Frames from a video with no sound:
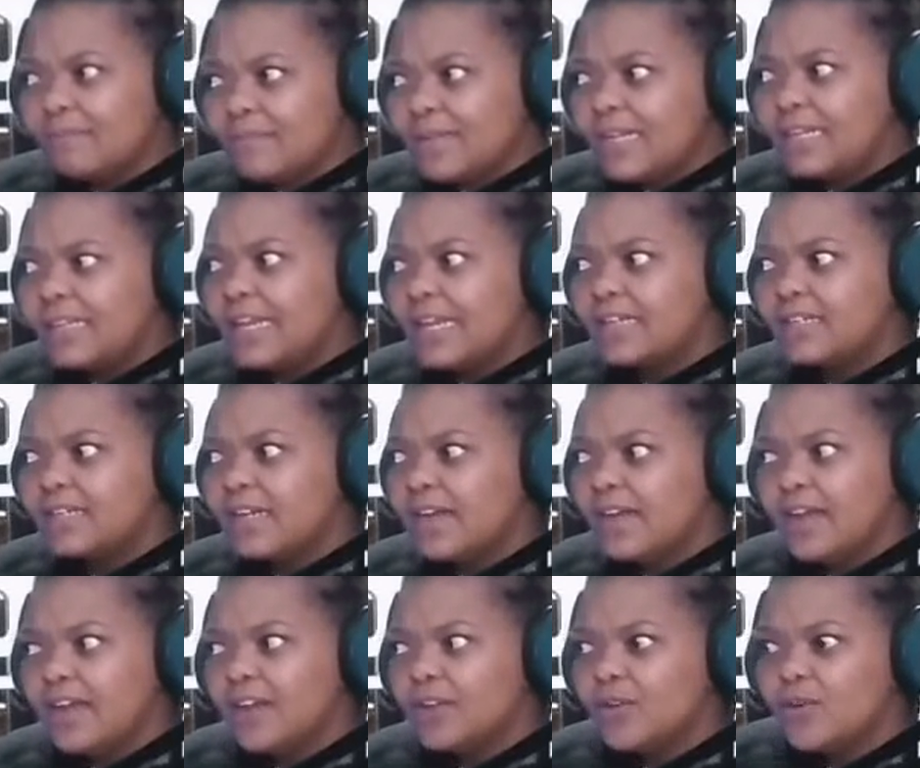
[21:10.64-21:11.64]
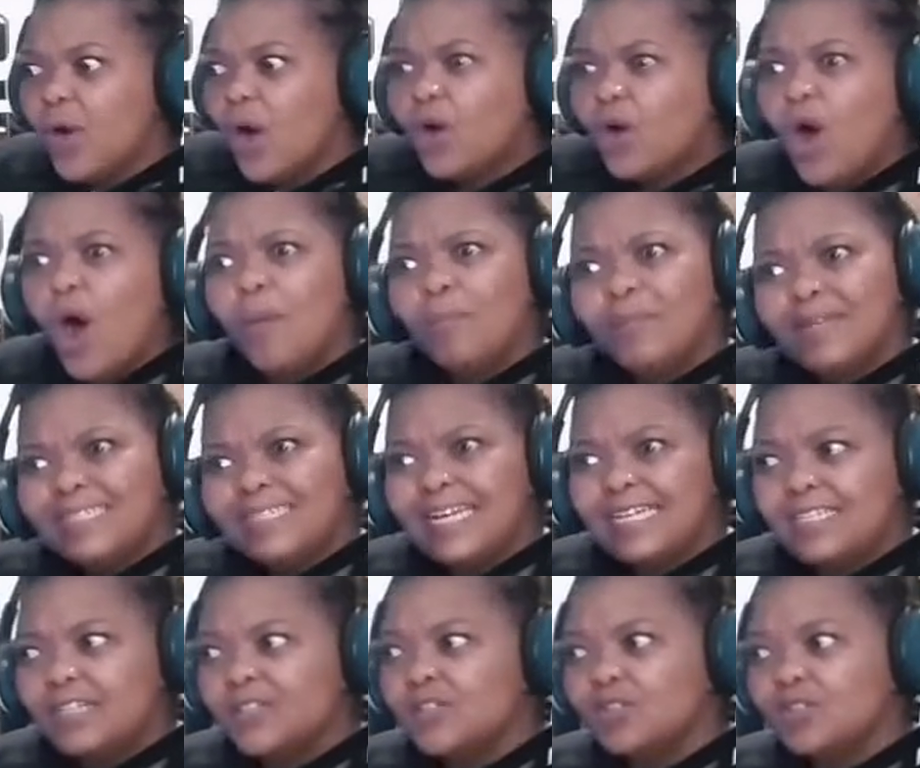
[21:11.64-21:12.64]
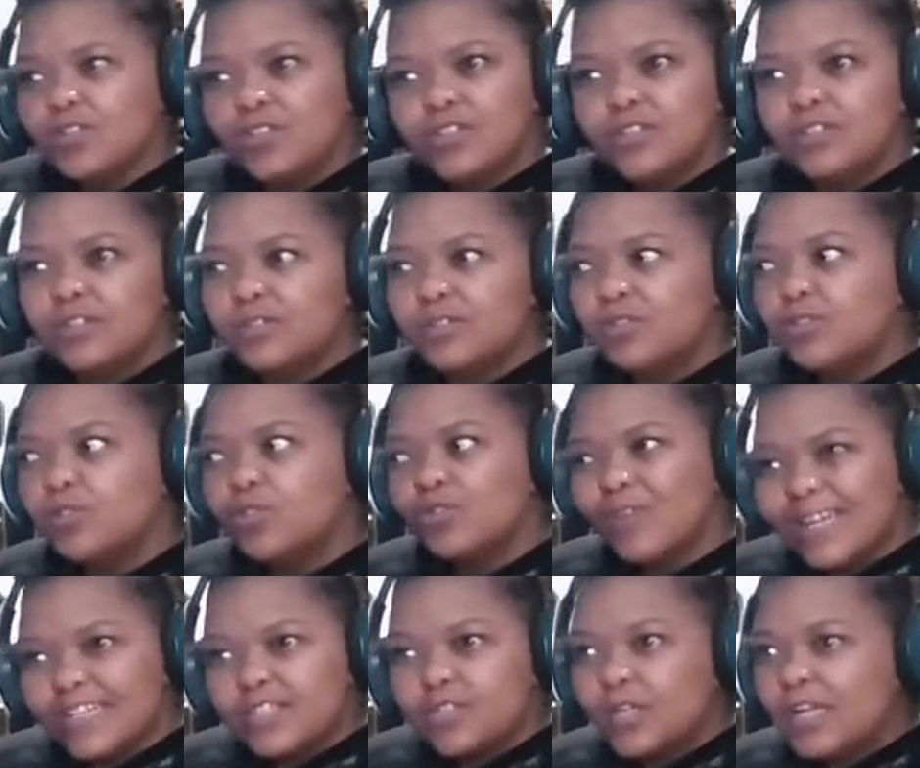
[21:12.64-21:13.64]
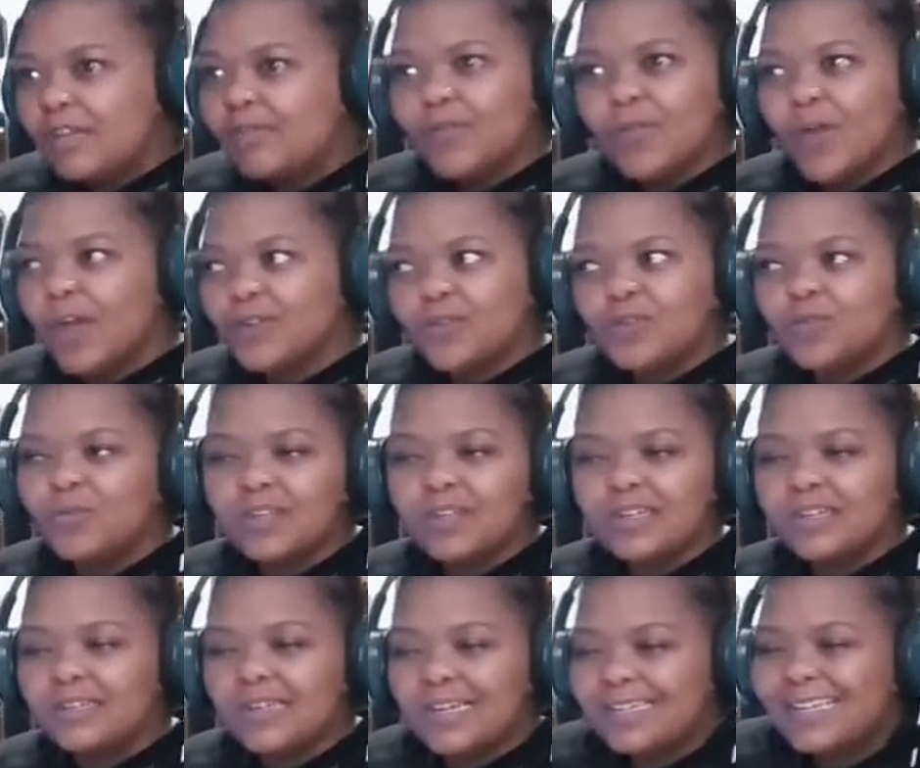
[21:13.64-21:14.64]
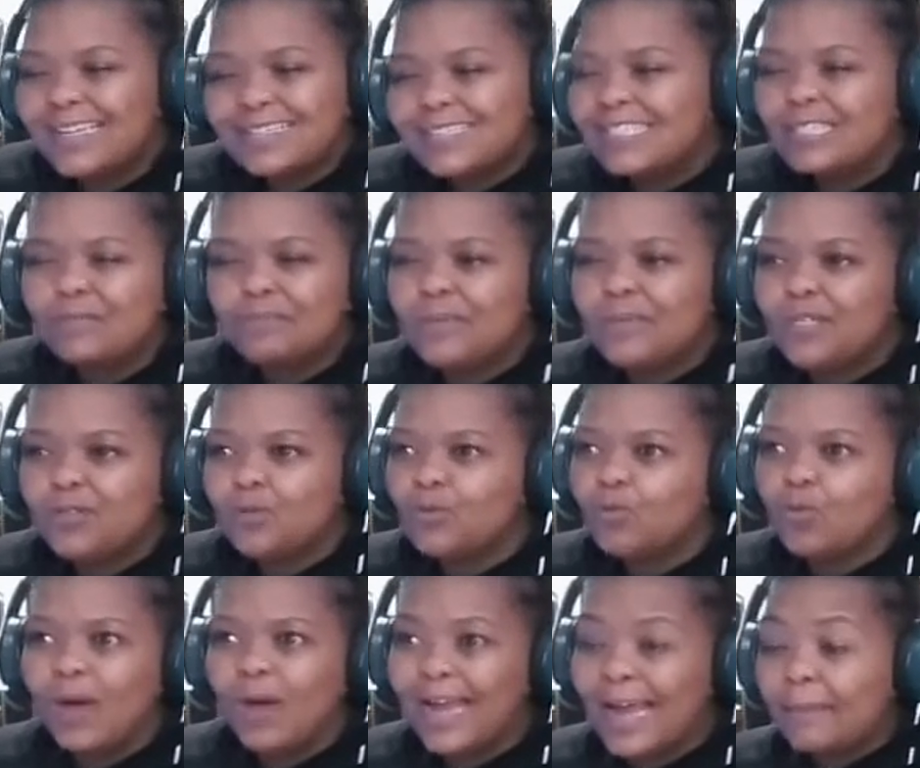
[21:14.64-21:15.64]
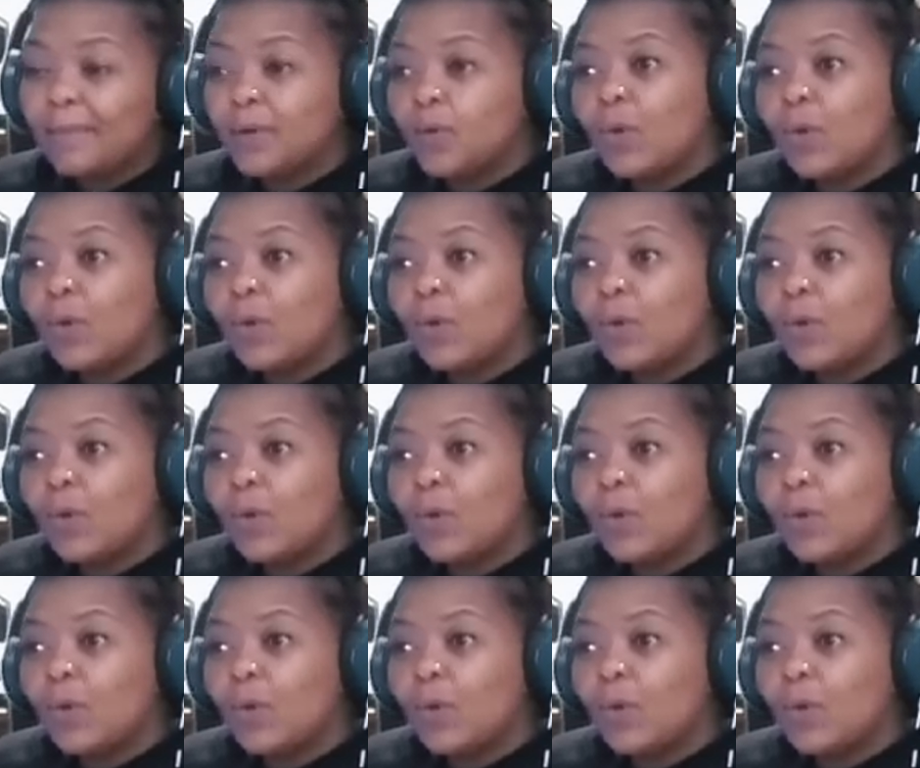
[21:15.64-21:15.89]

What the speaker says: me that, you know, accommodated certain traits, even though I knew that it doesn't speak to who I am and